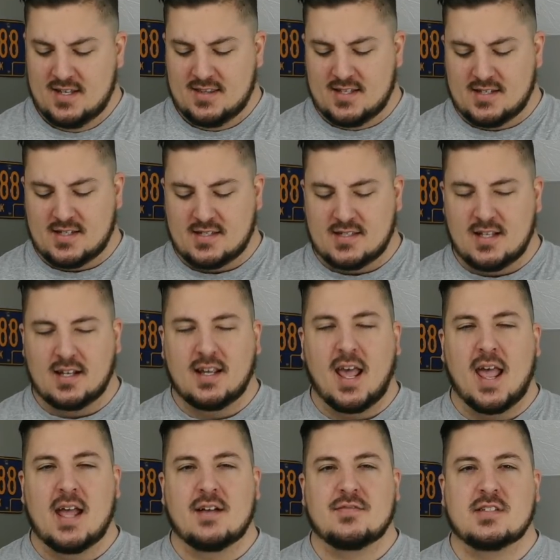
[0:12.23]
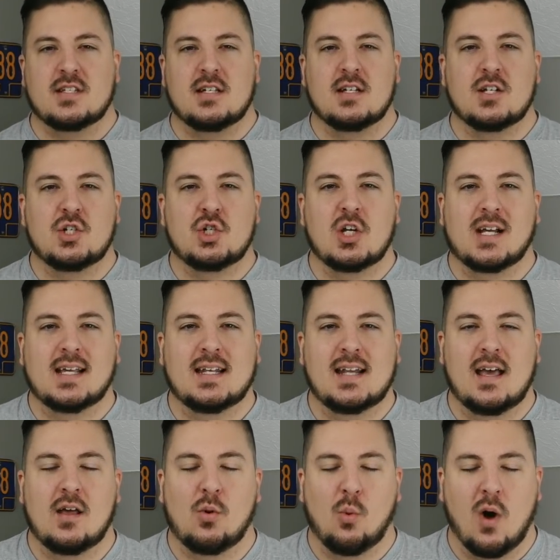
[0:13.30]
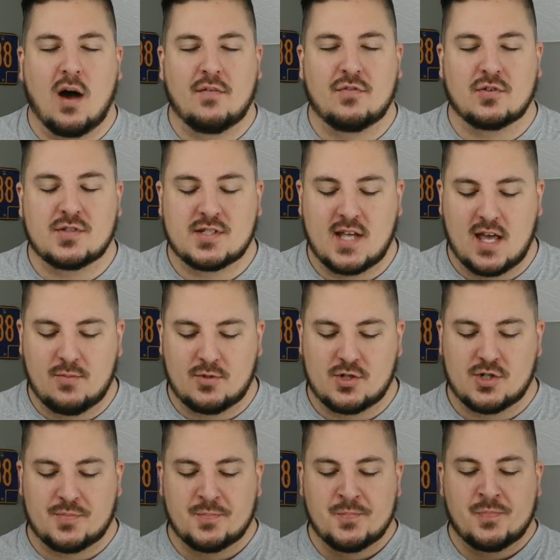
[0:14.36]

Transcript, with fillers: This is the K F C chicken and waffle sandwich.